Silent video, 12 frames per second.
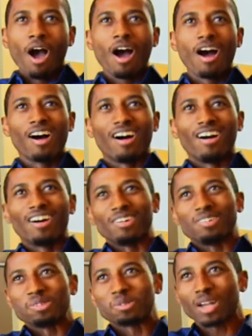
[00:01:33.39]

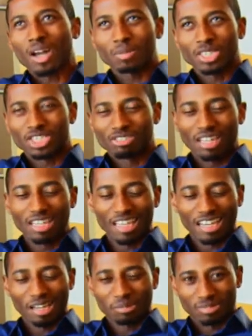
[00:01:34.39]
Oh, what I'll be
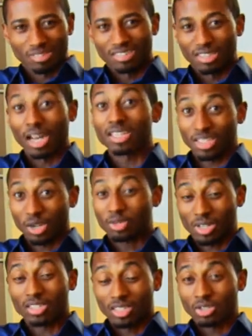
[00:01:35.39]
drinking? Now that's
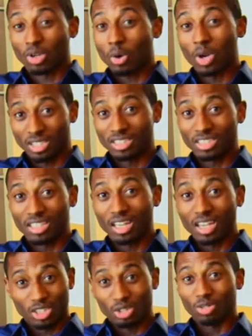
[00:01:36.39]
a trick
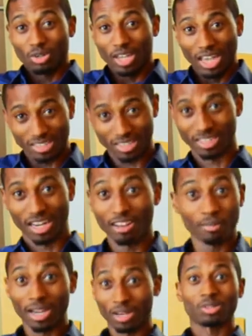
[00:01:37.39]
question because you know the answer to that.
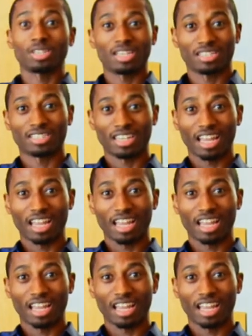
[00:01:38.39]
Everybody knows the answer.